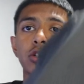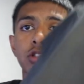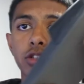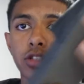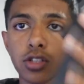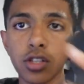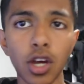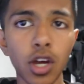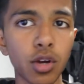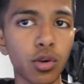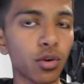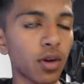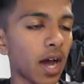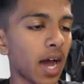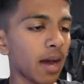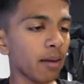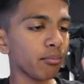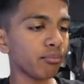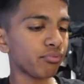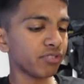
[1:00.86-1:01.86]
So,
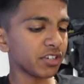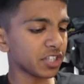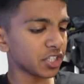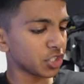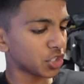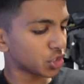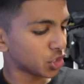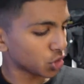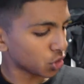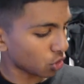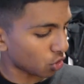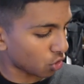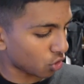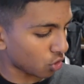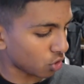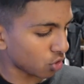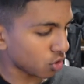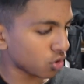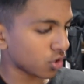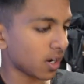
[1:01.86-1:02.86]
I'm pretty
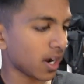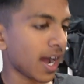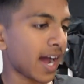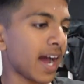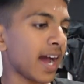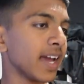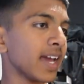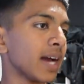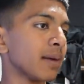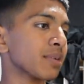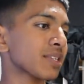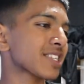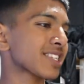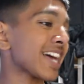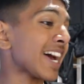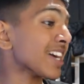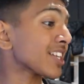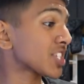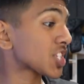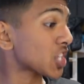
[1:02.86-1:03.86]
sure I am a
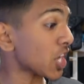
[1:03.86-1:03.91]
size